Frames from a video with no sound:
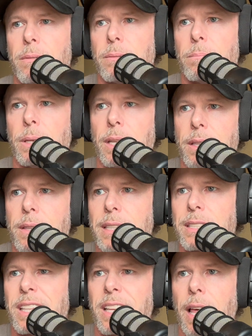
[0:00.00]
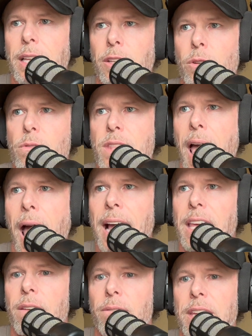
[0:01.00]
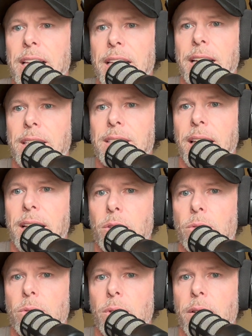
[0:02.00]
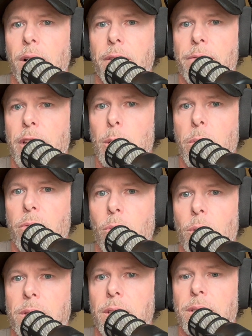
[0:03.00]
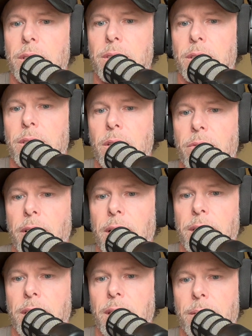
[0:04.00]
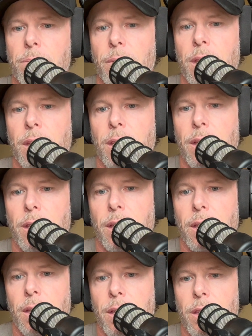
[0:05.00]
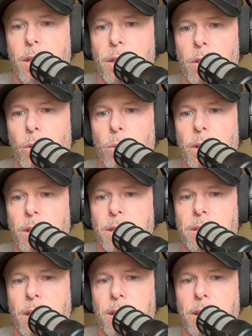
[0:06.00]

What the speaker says: but that's that little nagging feeling. It's like, ooh, I failed before at this. Is this going to fail again? Did